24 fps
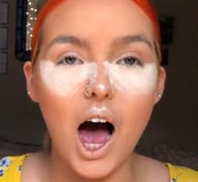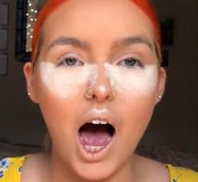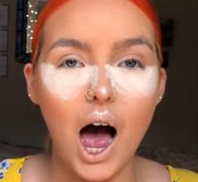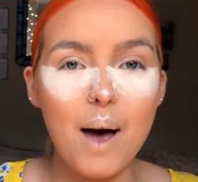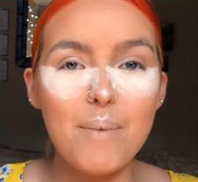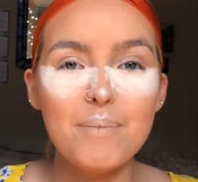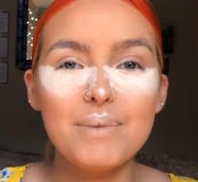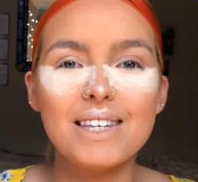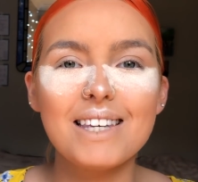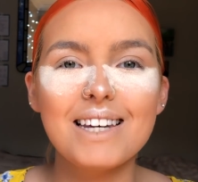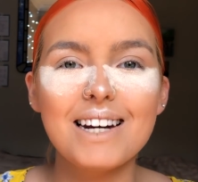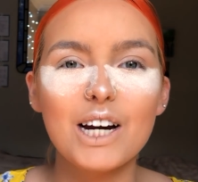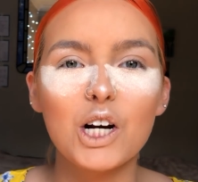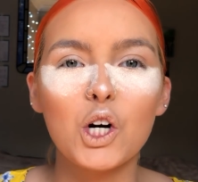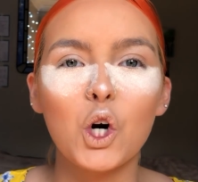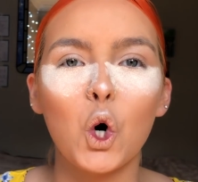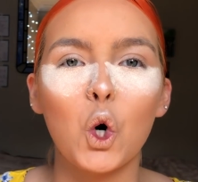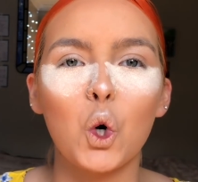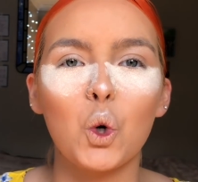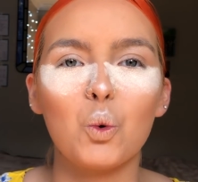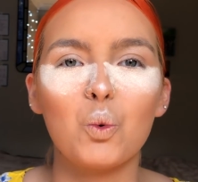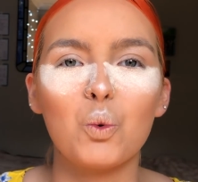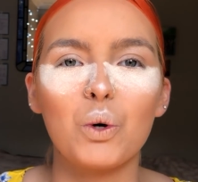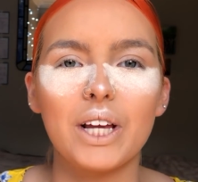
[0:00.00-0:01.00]
I'm sitting
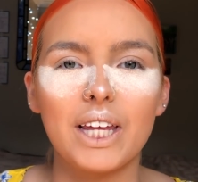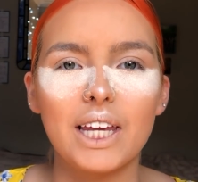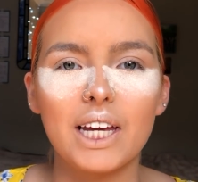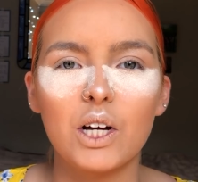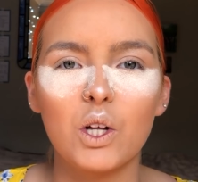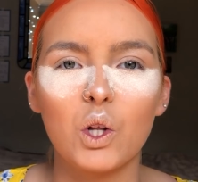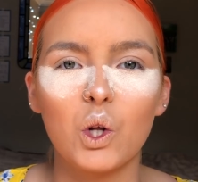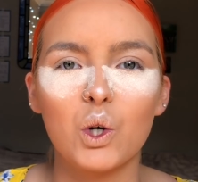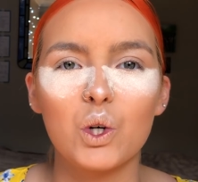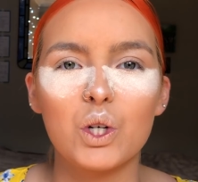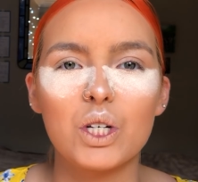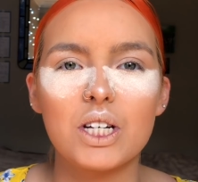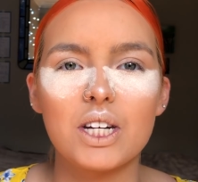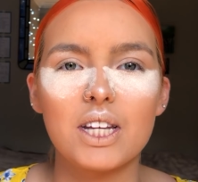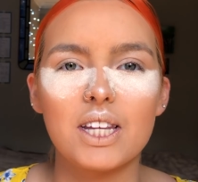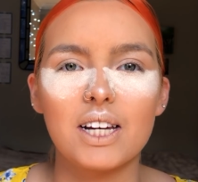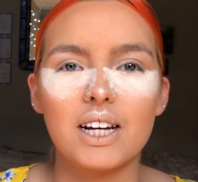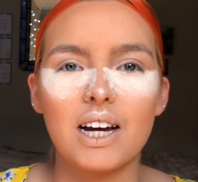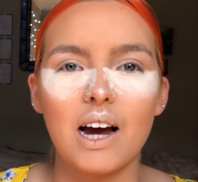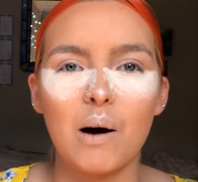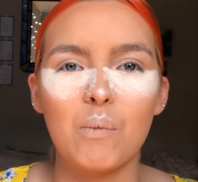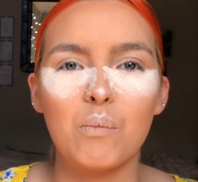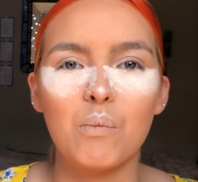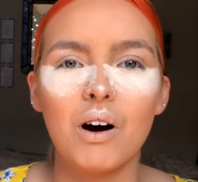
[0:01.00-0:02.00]
really close to the
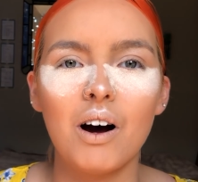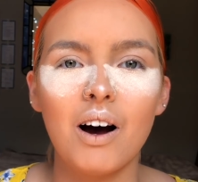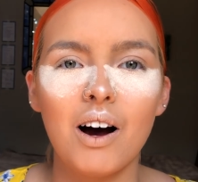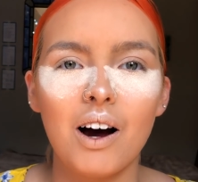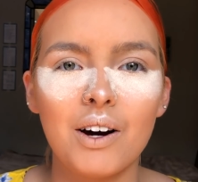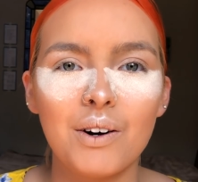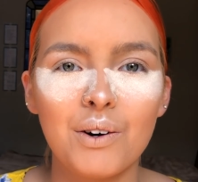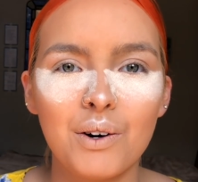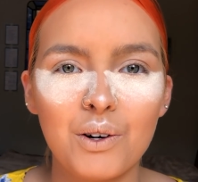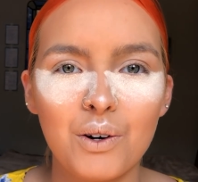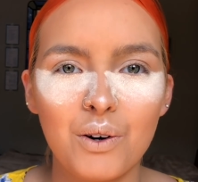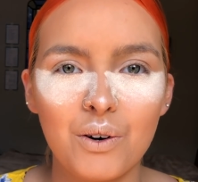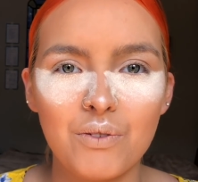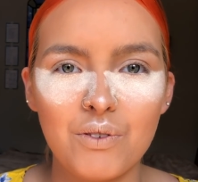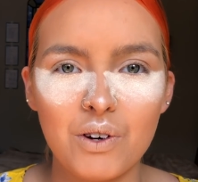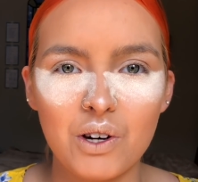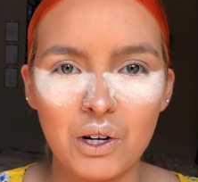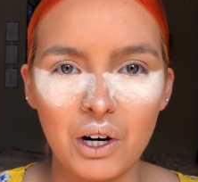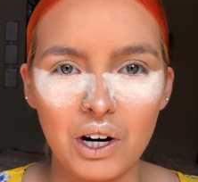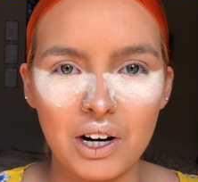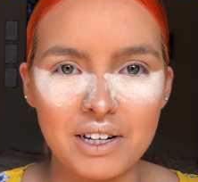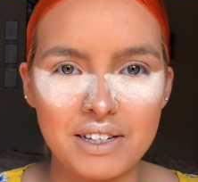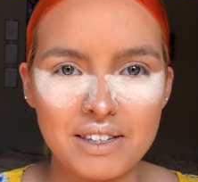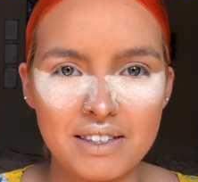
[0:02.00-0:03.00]
camera. I don't know if you
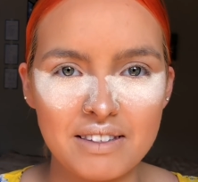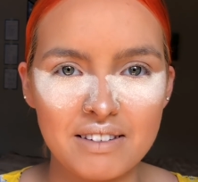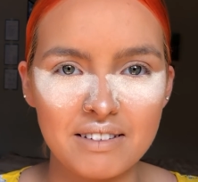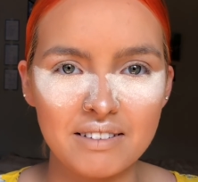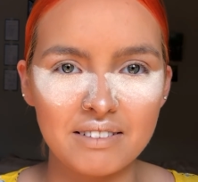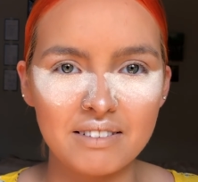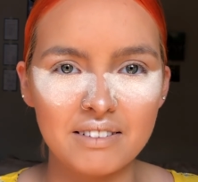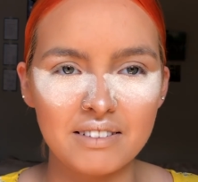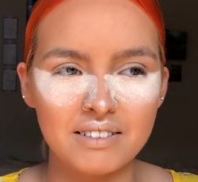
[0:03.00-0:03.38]
guys